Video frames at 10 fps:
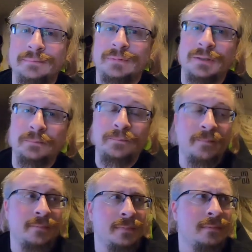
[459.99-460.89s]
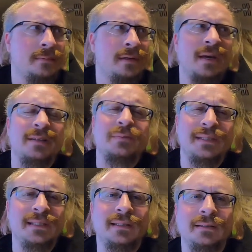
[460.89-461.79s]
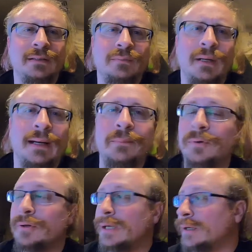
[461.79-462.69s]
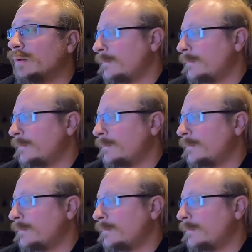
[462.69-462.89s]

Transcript: So you guys will be seeing this Monday morning.